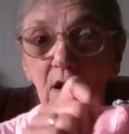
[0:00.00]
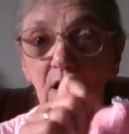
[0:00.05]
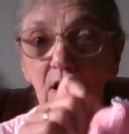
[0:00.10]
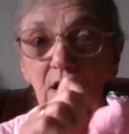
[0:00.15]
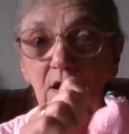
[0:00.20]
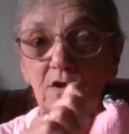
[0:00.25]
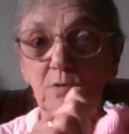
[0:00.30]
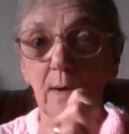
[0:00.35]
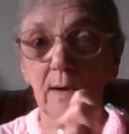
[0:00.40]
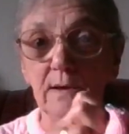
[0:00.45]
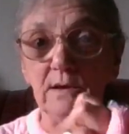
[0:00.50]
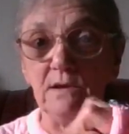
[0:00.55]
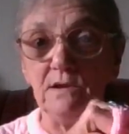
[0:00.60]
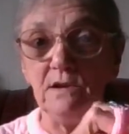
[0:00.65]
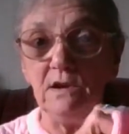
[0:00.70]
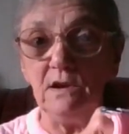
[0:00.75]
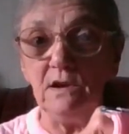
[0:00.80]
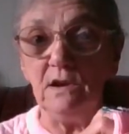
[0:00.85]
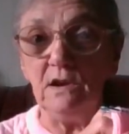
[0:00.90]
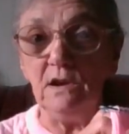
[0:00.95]
a
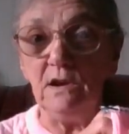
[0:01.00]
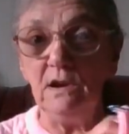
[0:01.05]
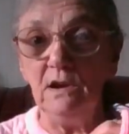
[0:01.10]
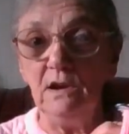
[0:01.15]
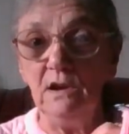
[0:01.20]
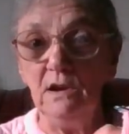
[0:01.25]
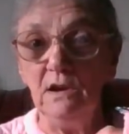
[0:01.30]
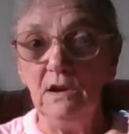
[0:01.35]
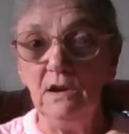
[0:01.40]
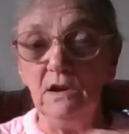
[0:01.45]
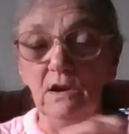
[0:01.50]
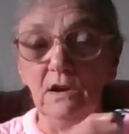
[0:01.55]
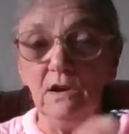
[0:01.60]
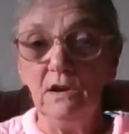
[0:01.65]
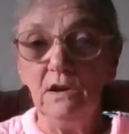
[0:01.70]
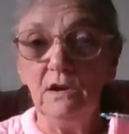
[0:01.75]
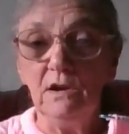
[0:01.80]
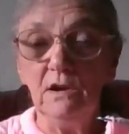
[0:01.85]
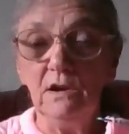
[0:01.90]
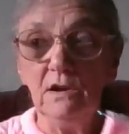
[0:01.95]
20,
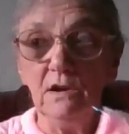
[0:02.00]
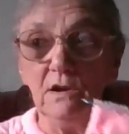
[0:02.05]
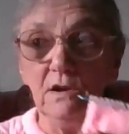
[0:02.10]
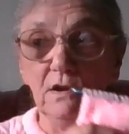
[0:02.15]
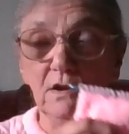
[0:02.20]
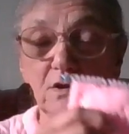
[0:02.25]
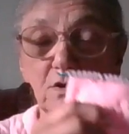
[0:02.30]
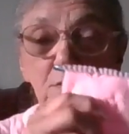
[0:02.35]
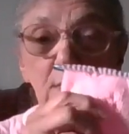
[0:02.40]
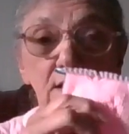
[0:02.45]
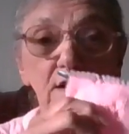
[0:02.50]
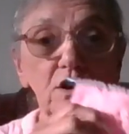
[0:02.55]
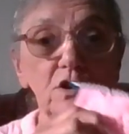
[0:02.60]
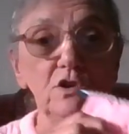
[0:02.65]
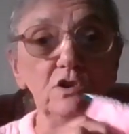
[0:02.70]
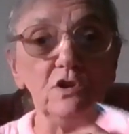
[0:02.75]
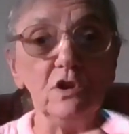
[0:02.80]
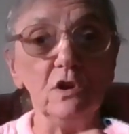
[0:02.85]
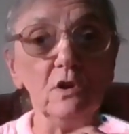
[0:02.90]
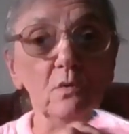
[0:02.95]

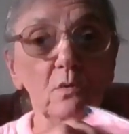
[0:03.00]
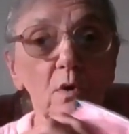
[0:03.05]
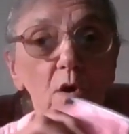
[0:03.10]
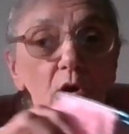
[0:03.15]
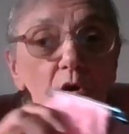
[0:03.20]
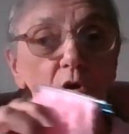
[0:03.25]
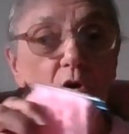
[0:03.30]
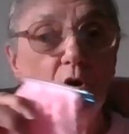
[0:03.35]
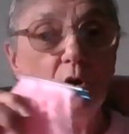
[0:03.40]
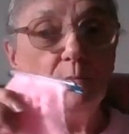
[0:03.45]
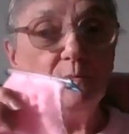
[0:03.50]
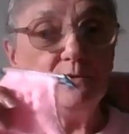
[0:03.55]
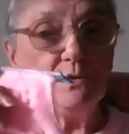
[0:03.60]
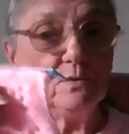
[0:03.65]
22 up to